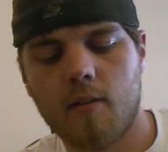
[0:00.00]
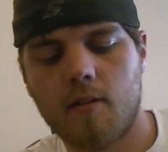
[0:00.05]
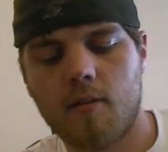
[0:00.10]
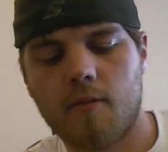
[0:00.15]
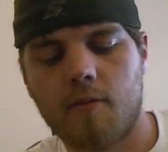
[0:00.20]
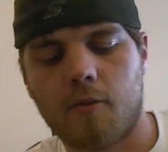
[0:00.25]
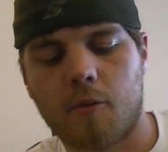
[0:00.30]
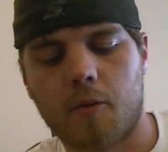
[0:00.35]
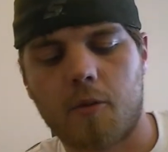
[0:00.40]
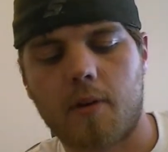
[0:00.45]

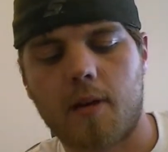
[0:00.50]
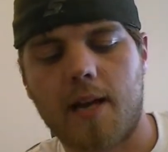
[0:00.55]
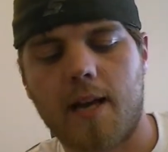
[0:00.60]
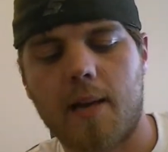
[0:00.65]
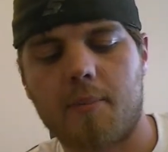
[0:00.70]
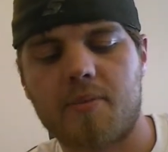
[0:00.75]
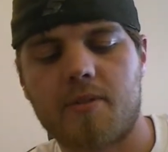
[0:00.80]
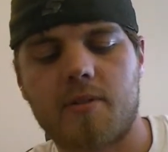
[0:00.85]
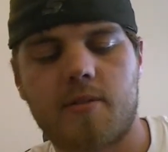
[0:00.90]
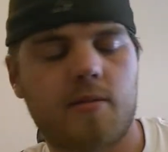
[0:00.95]
4
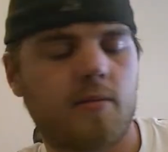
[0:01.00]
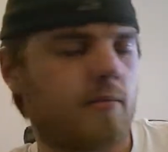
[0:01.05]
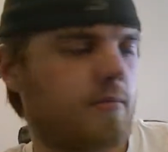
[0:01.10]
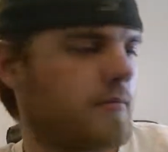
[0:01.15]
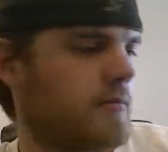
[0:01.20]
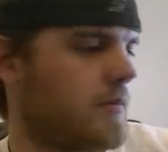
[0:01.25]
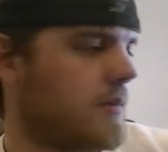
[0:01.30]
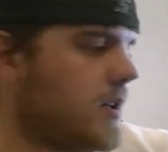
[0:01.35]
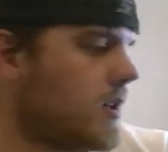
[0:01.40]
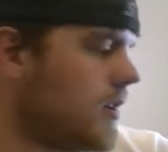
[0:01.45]
wraps,
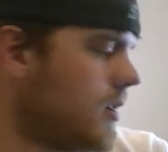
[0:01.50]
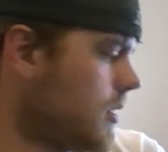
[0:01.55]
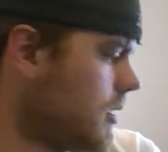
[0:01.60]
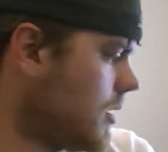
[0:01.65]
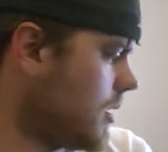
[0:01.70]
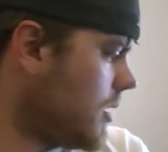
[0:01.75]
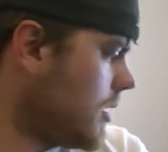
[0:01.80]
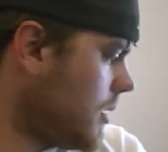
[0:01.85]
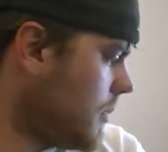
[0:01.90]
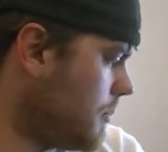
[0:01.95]

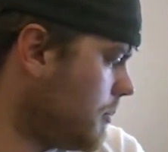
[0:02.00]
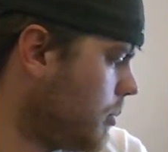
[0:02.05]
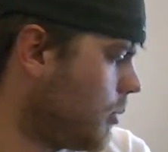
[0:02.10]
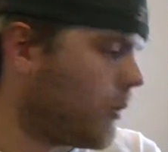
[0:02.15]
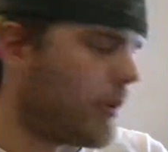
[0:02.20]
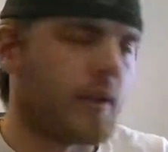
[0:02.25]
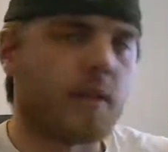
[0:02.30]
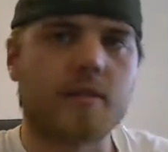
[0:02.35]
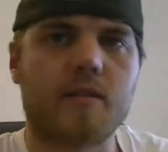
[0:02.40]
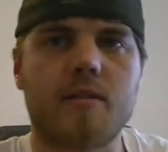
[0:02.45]

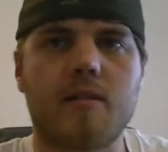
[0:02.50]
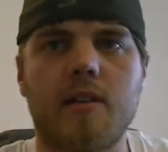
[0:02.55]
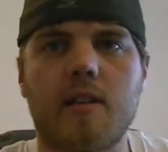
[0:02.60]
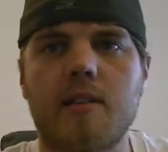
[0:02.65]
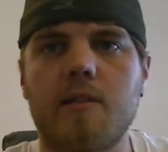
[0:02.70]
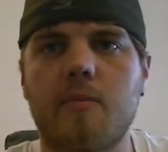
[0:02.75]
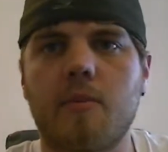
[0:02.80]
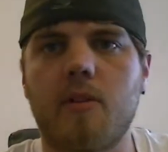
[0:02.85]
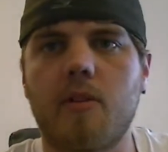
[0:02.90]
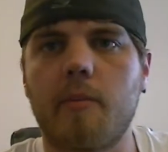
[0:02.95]

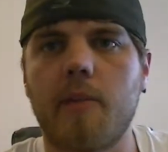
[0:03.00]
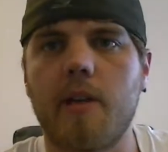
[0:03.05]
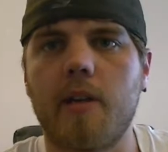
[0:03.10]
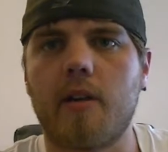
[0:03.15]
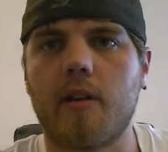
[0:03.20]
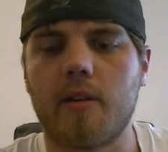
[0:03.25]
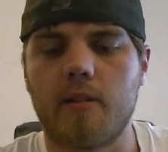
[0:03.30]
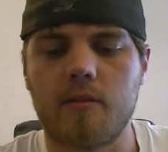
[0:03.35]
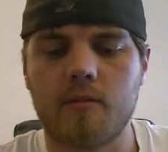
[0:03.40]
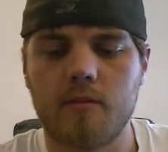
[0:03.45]
0.6
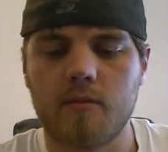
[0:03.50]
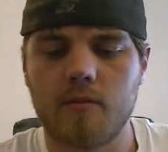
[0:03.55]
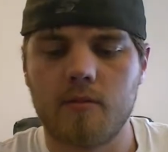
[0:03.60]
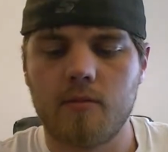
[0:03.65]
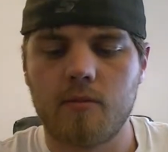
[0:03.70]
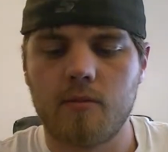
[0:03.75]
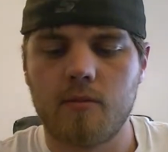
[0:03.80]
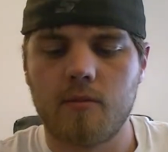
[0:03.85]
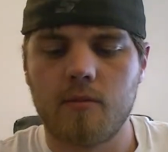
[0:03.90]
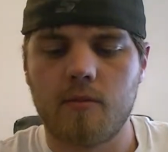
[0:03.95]
millimeter
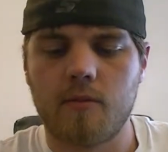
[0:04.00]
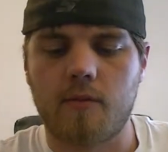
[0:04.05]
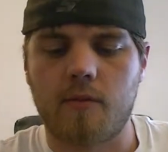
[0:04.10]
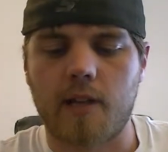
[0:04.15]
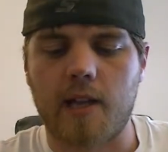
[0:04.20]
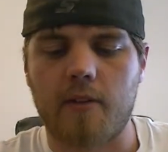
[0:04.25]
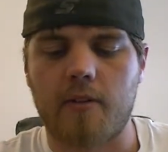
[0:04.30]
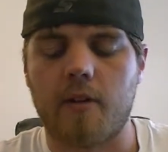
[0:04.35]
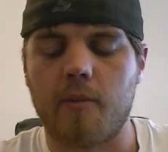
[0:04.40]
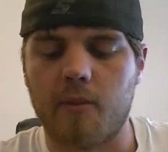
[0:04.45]

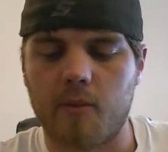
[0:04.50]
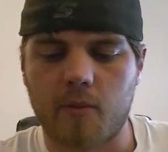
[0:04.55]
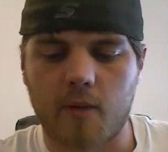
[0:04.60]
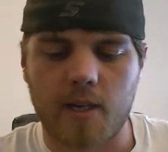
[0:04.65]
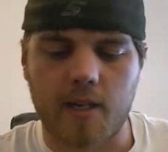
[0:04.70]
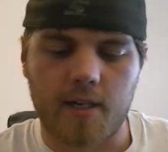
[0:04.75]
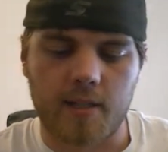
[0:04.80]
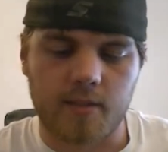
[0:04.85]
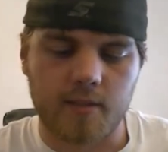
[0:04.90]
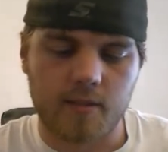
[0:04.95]
flat ribbon
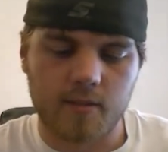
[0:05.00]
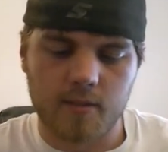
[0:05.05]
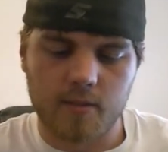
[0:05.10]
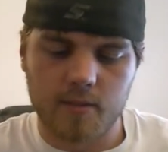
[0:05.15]
wire.